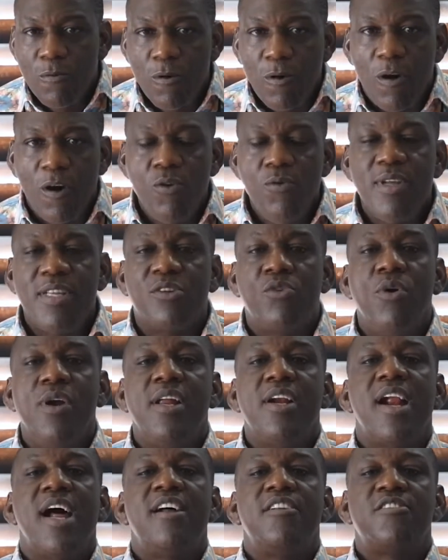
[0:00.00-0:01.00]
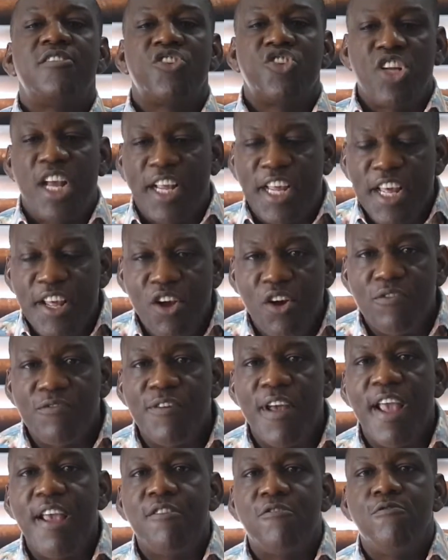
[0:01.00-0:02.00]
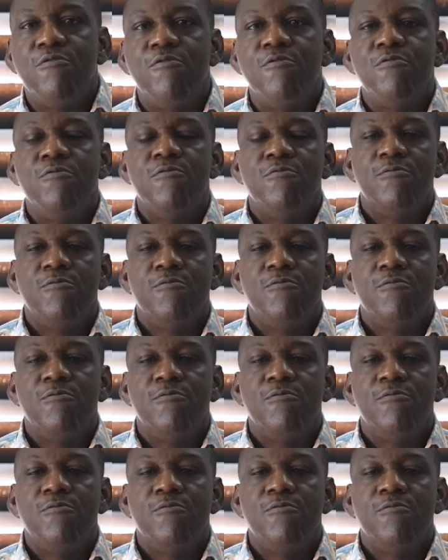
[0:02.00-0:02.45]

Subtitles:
Always going around, checking your vehicle,